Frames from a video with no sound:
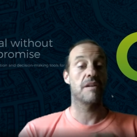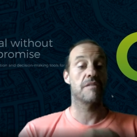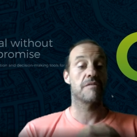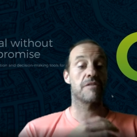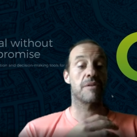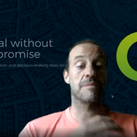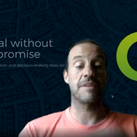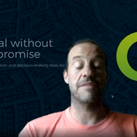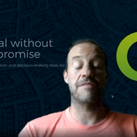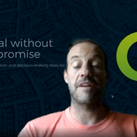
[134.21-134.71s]

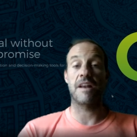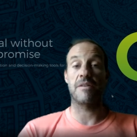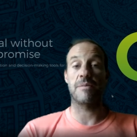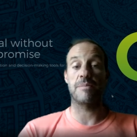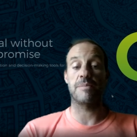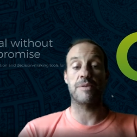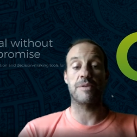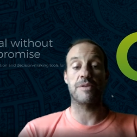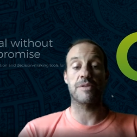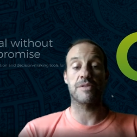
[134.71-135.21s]
from
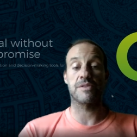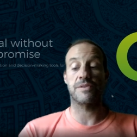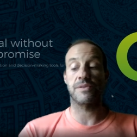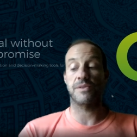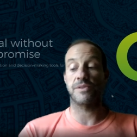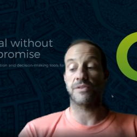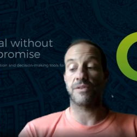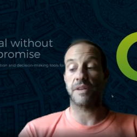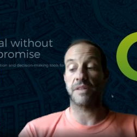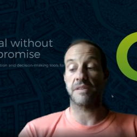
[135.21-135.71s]
developers
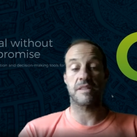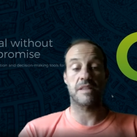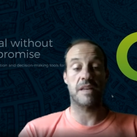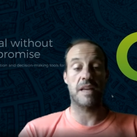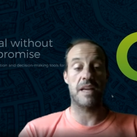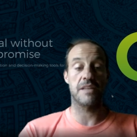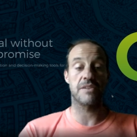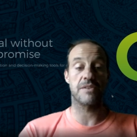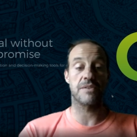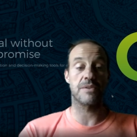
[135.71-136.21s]
to
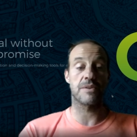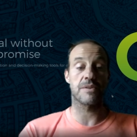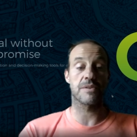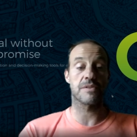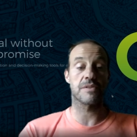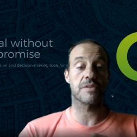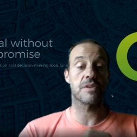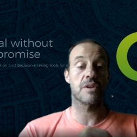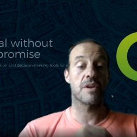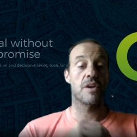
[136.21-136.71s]

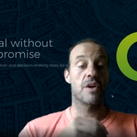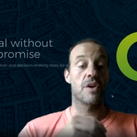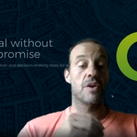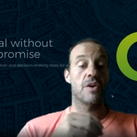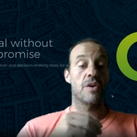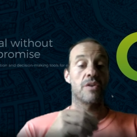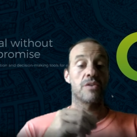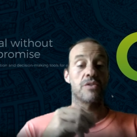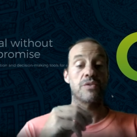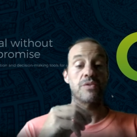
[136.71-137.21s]
translators
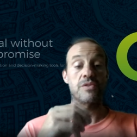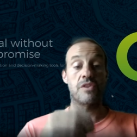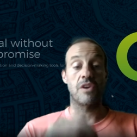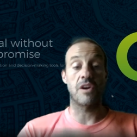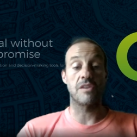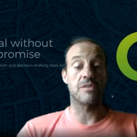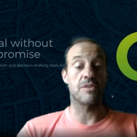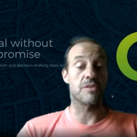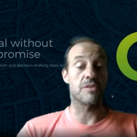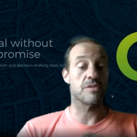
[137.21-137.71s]
to
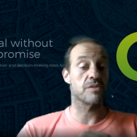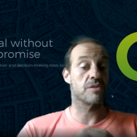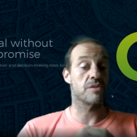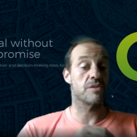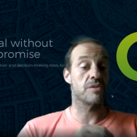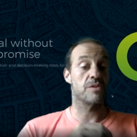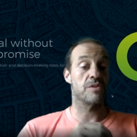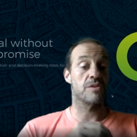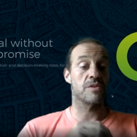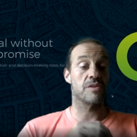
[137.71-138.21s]
donors
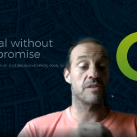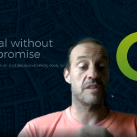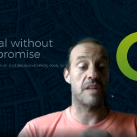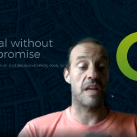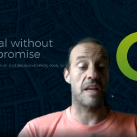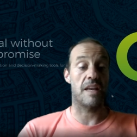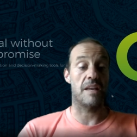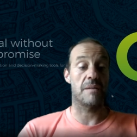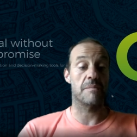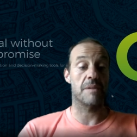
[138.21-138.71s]
to
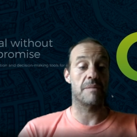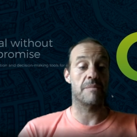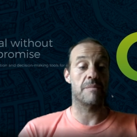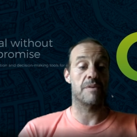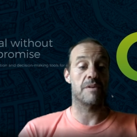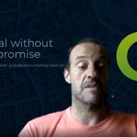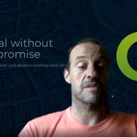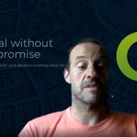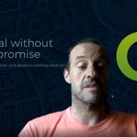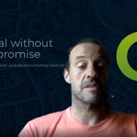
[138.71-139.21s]
sustaining
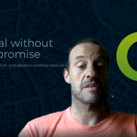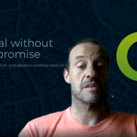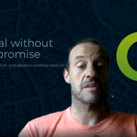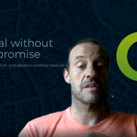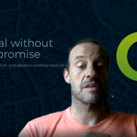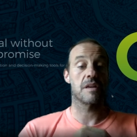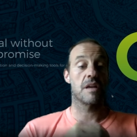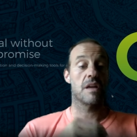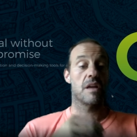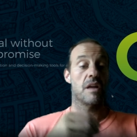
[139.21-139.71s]
members,
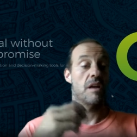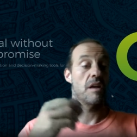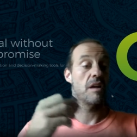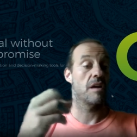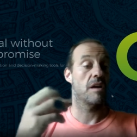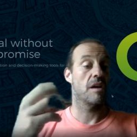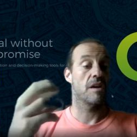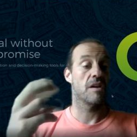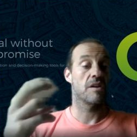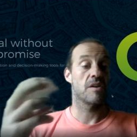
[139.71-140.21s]

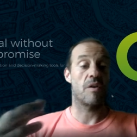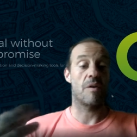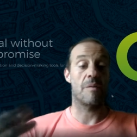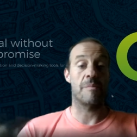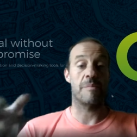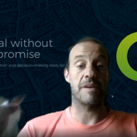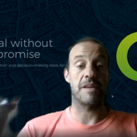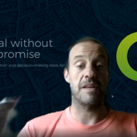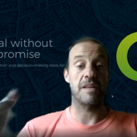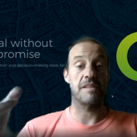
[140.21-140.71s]

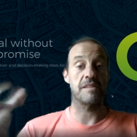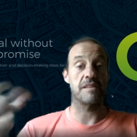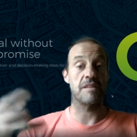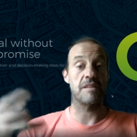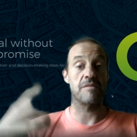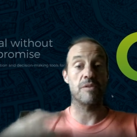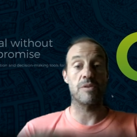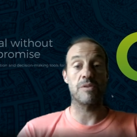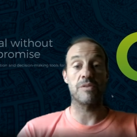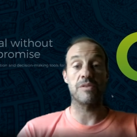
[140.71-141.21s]
companies
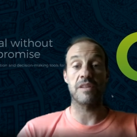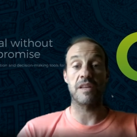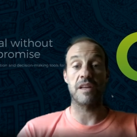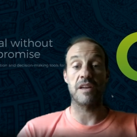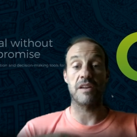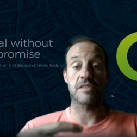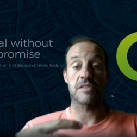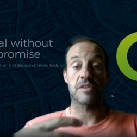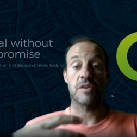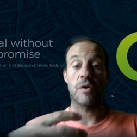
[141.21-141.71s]
and
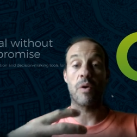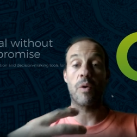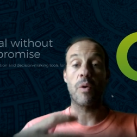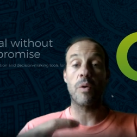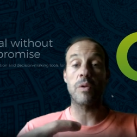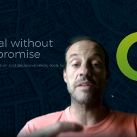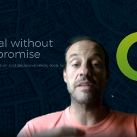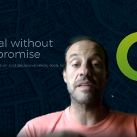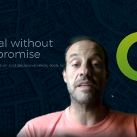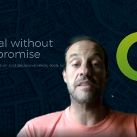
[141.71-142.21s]
volunteers.
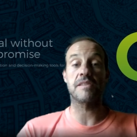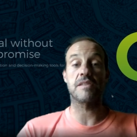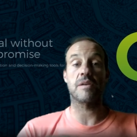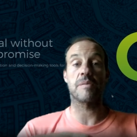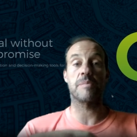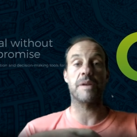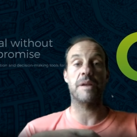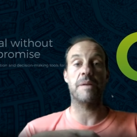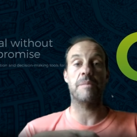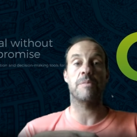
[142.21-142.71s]
All these
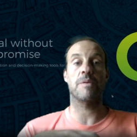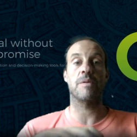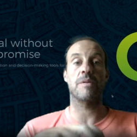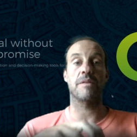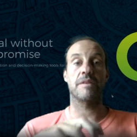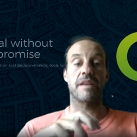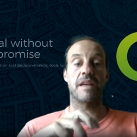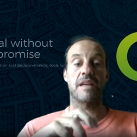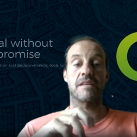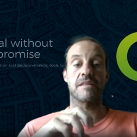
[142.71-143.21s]
are
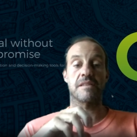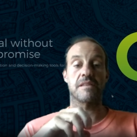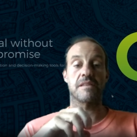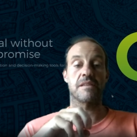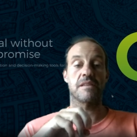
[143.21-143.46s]
people that